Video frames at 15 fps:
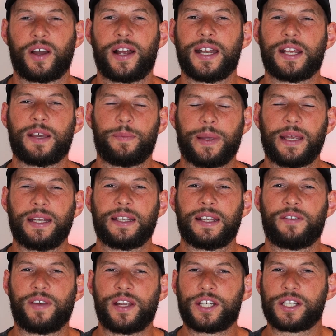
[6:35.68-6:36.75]
The idea being,
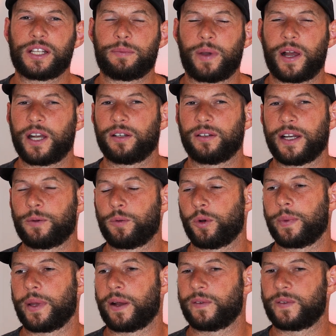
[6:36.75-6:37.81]
eventually MitoRed will
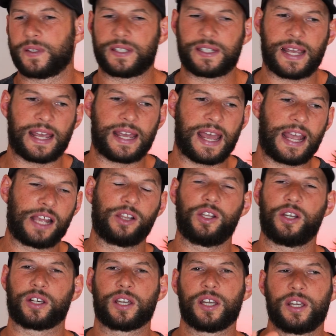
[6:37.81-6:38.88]
be able to say, hey,
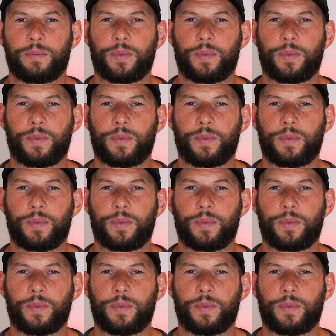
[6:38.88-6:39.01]
look,